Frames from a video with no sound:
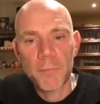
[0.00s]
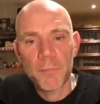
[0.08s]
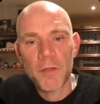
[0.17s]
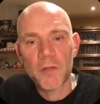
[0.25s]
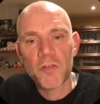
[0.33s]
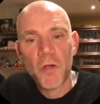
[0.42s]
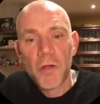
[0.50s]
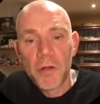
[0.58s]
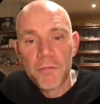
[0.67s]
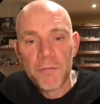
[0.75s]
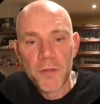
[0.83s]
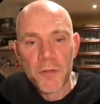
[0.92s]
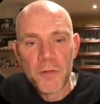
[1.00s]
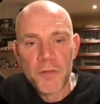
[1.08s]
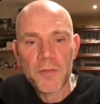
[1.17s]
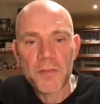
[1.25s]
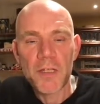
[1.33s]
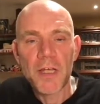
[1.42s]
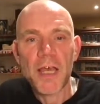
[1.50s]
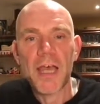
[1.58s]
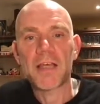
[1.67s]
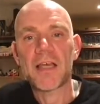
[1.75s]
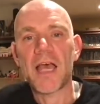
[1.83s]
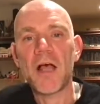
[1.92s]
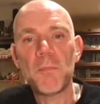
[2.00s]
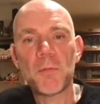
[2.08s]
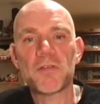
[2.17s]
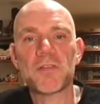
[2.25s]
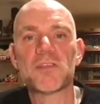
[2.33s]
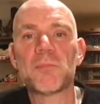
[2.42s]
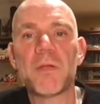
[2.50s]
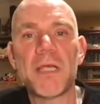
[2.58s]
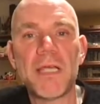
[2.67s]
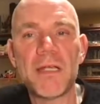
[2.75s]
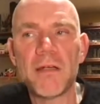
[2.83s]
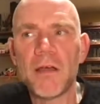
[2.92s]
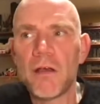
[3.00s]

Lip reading: Geographers help us explain